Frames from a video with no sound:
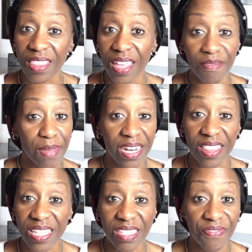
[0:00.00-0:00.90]
They've made
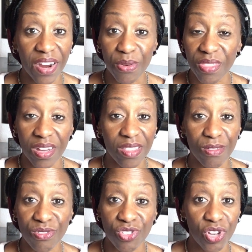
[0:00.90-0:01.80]
it this far with all
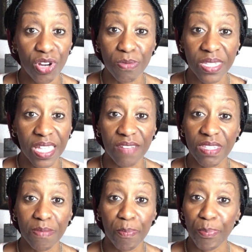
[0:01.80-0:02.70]
those germs
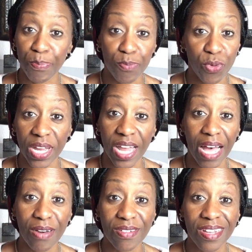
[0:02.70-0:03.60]
they've spread
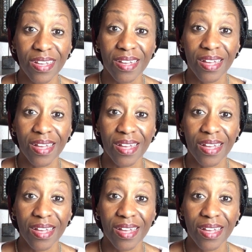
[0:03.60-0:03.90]
out.